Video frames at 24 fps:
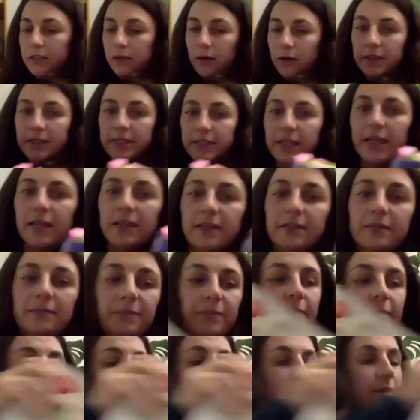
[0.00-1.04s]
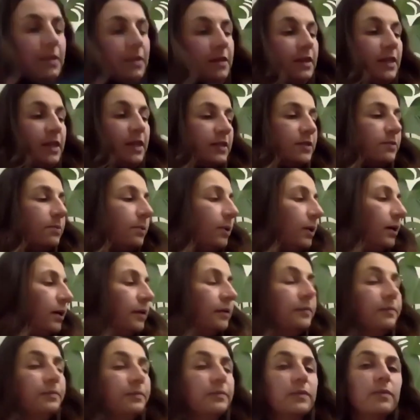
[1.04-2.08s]
So I'd say this
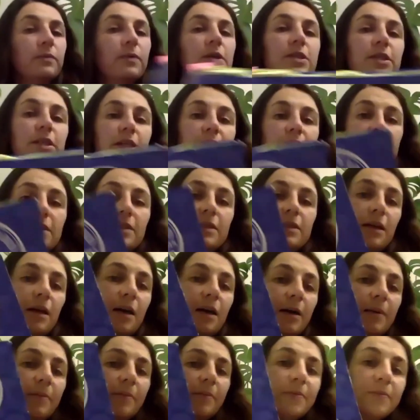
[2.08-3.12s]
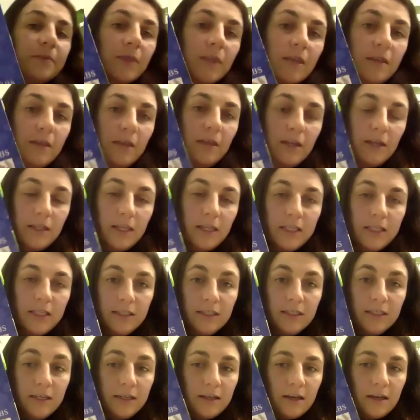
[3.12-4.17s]
one, which is um, this is
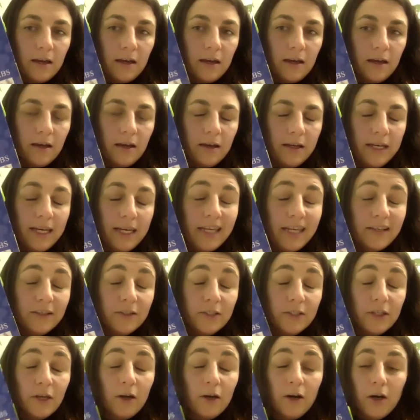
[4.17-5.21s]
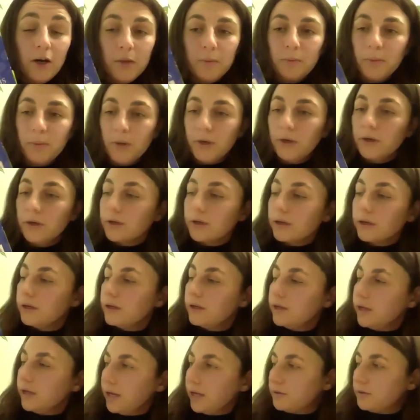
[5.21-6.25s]
a uh, Neal's Yard book,
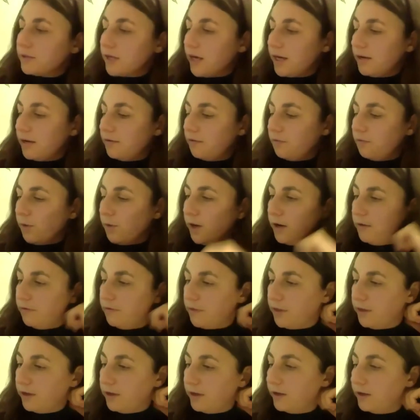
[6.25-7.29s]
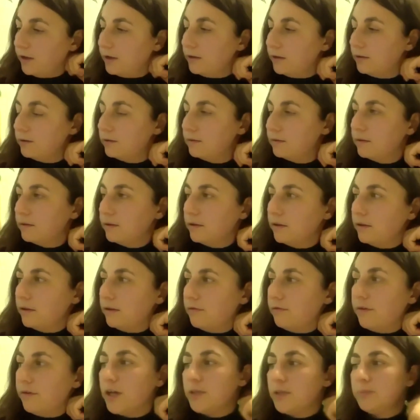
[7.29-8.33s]
and it was kind of one of the
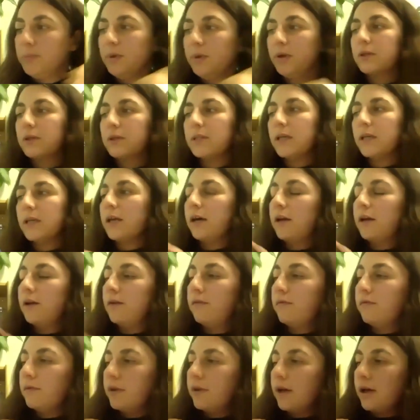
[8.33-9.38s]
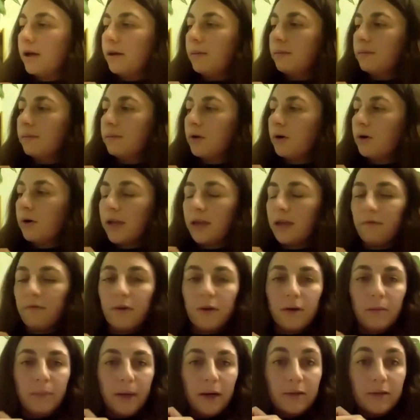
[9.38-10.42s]
first books I kind of um, got
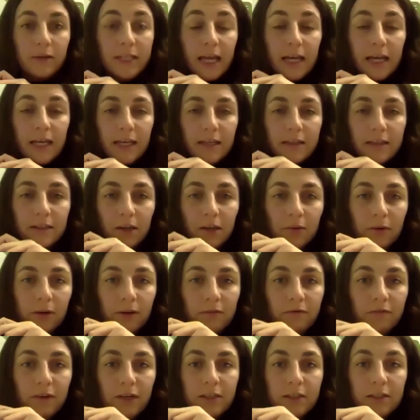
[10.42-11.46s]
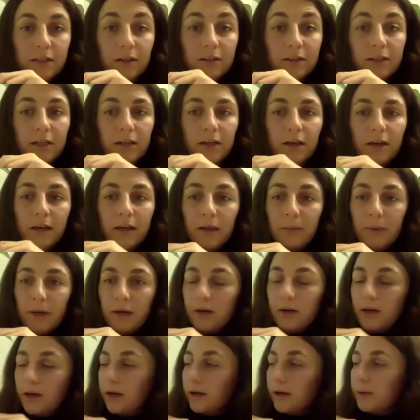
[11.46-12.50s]
given about ten years ago when I first started learning
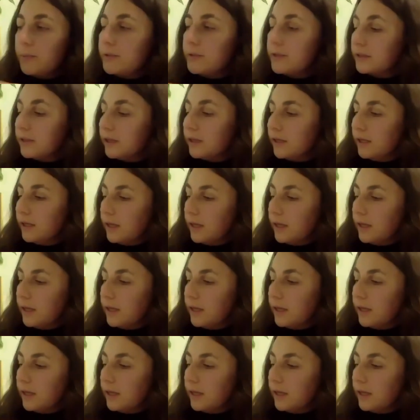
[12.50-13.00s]
about herbs,